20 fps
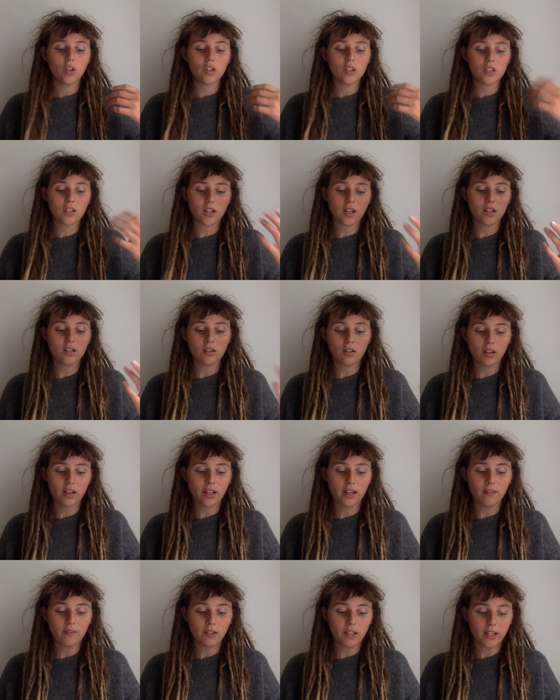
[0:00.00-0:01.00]
shine your
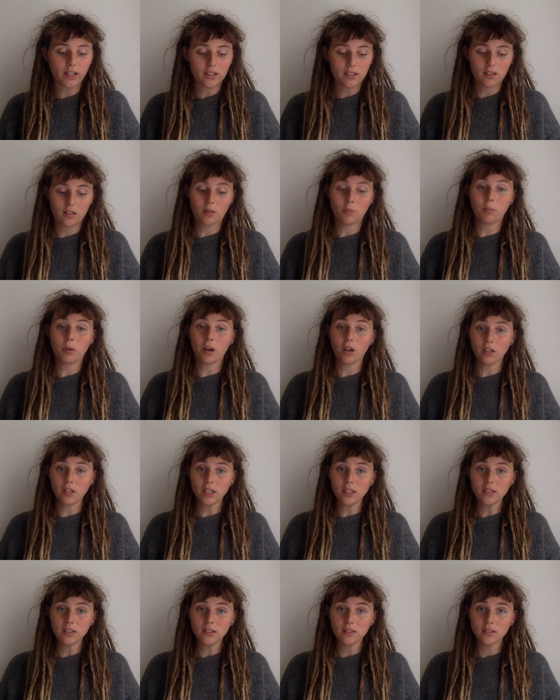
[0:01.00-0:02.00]
love light upon
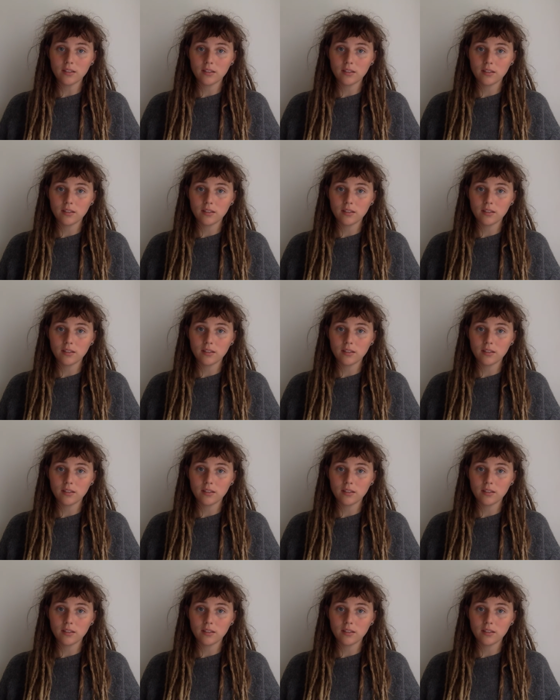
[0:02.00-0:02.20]
it.